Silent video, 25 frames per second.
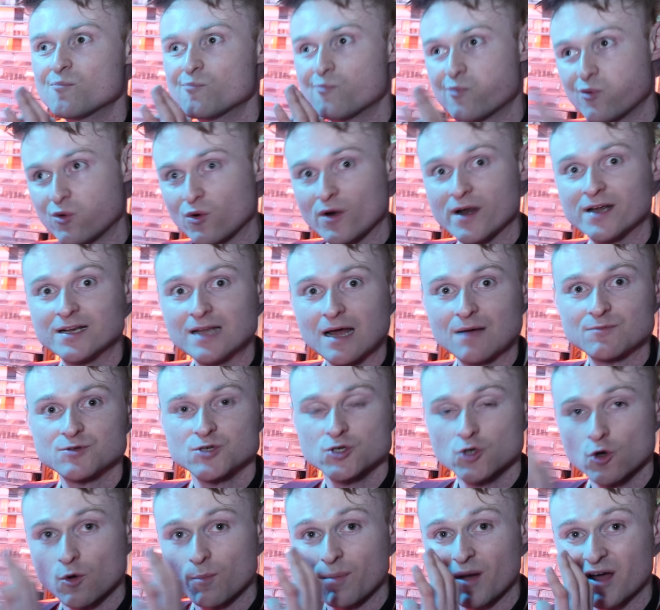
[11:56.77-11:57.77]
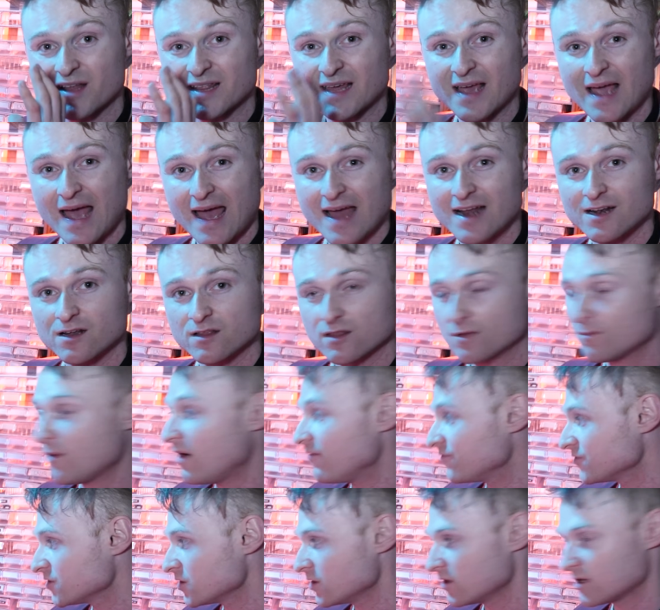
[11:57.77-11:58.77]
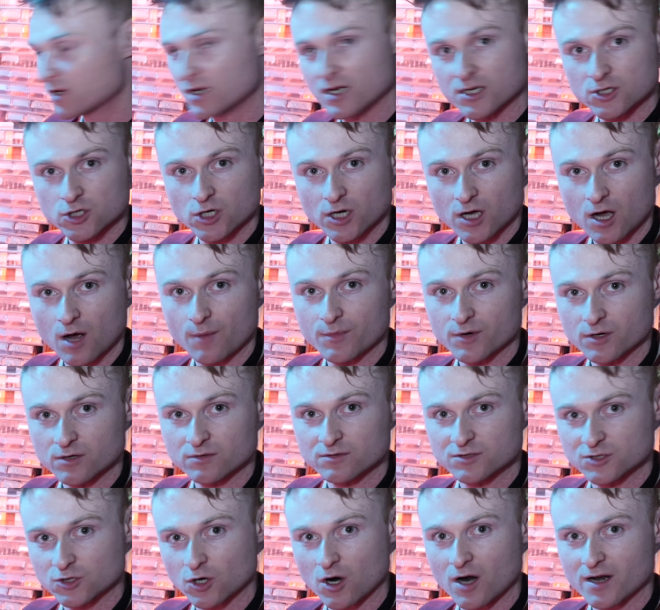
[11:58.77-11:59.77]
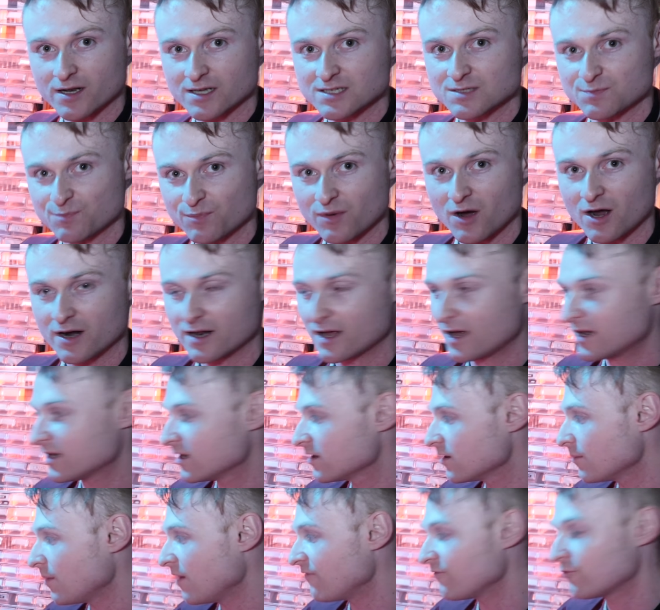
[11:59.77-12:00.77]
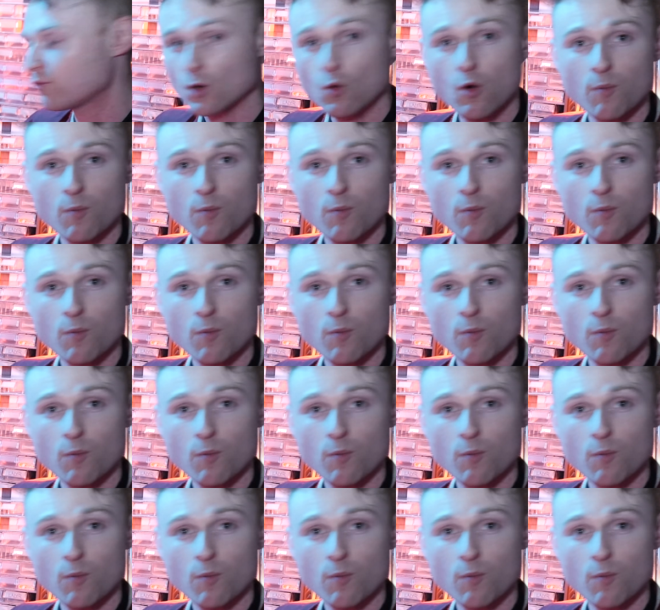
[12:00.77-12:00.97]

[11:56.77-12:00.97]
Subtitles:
pretty damn sure by the end of the month, so you can literally come and try this by the end of the month.